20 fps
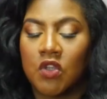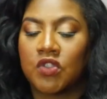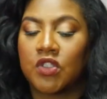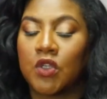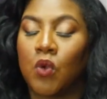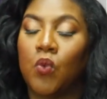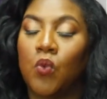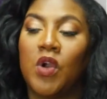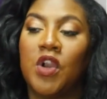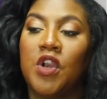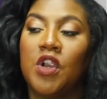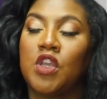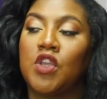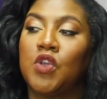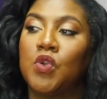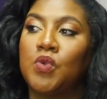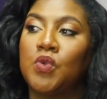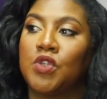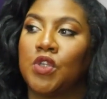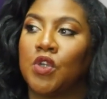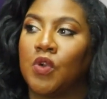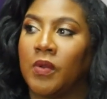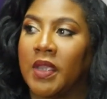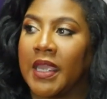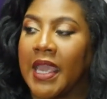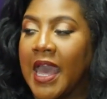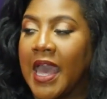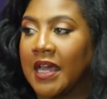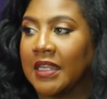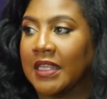so, what are you
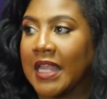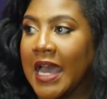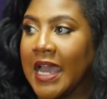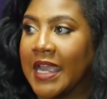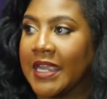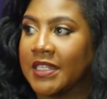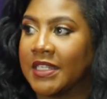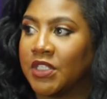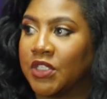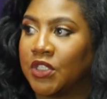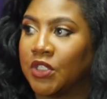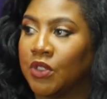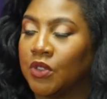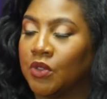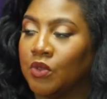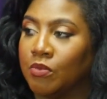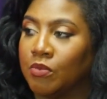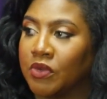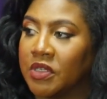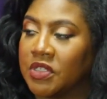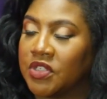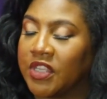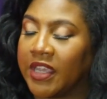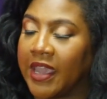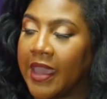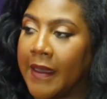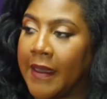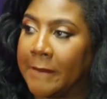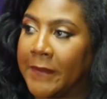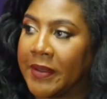doing, Ally, to bridge the
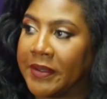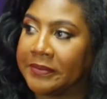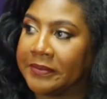gap?